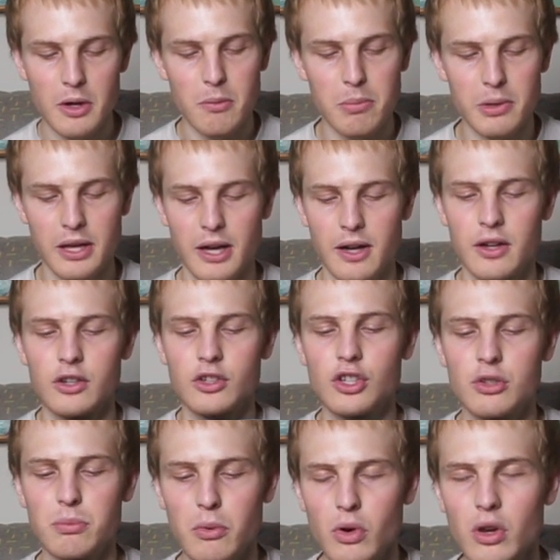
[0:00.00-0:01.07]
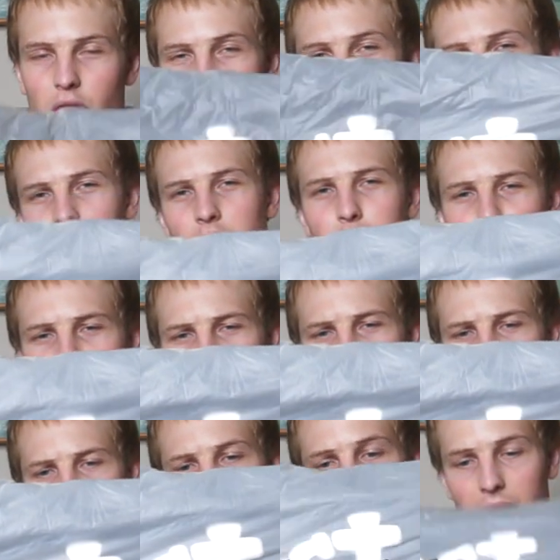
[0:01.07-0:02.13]
But yeah, just a more low-key
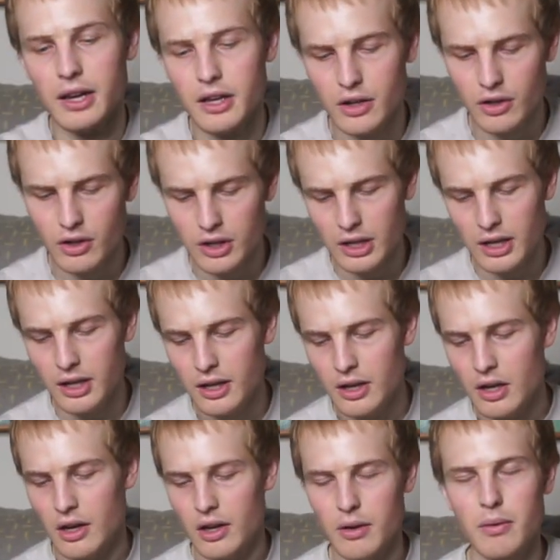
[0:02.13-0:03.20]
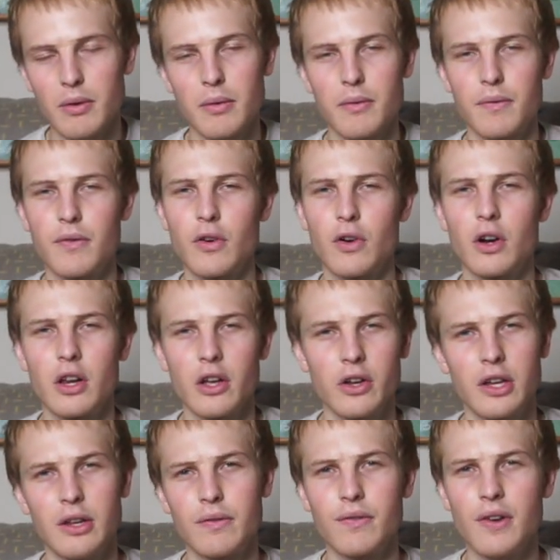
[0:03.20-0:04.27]
Broken Planet hoodie for a
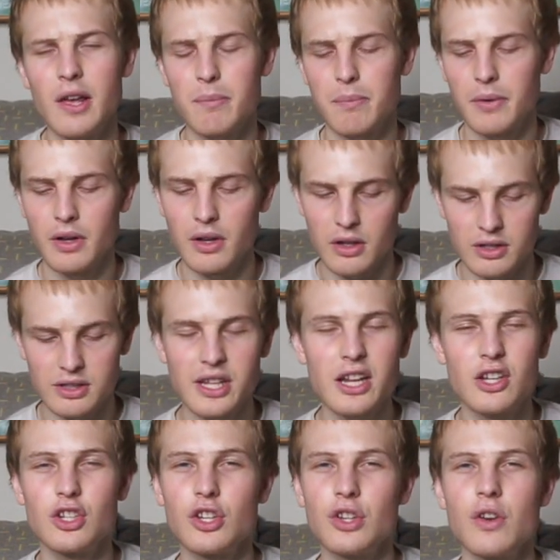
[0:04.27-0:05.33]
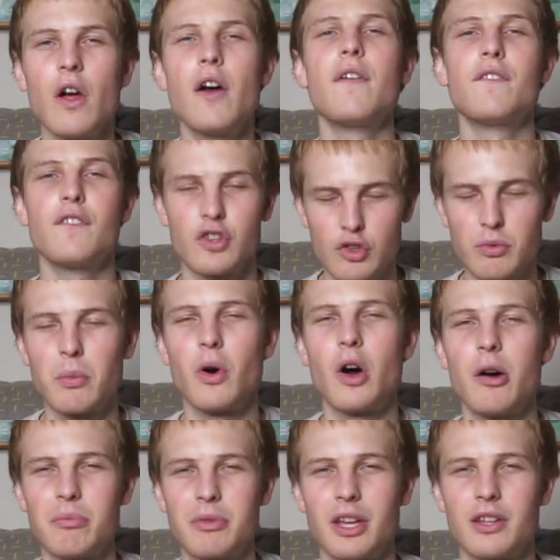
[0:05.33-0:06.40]
low-key flip. Stay tuned for some more
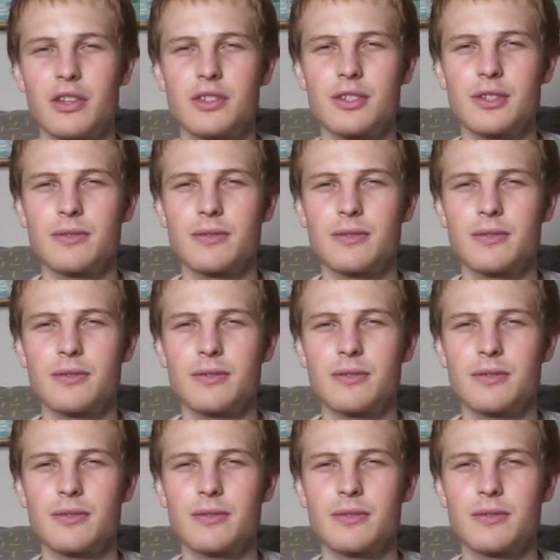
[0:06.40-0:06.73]
updates.